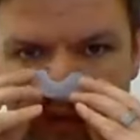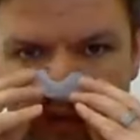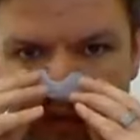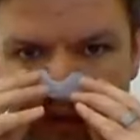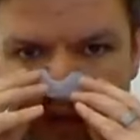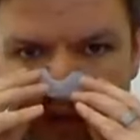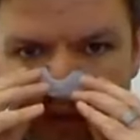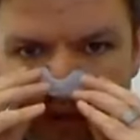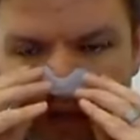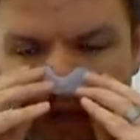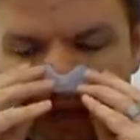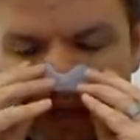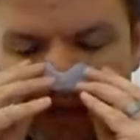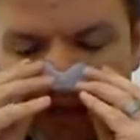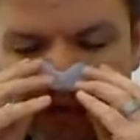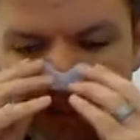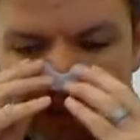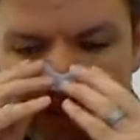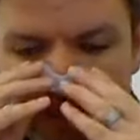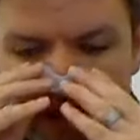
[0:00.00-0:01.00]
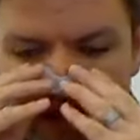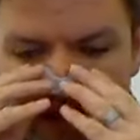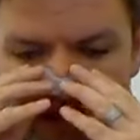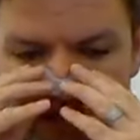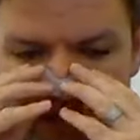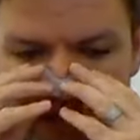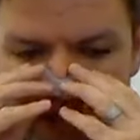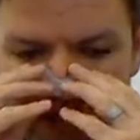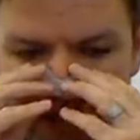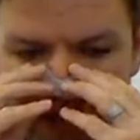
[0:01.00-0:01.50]
to it, which means
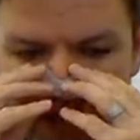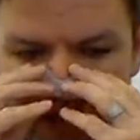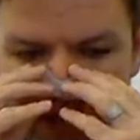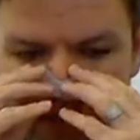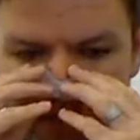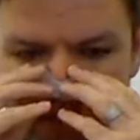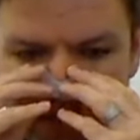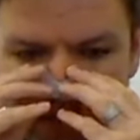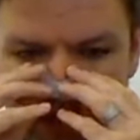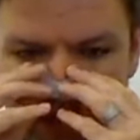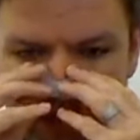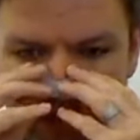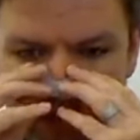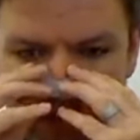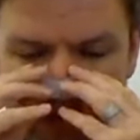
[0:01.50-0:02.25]
that, you know,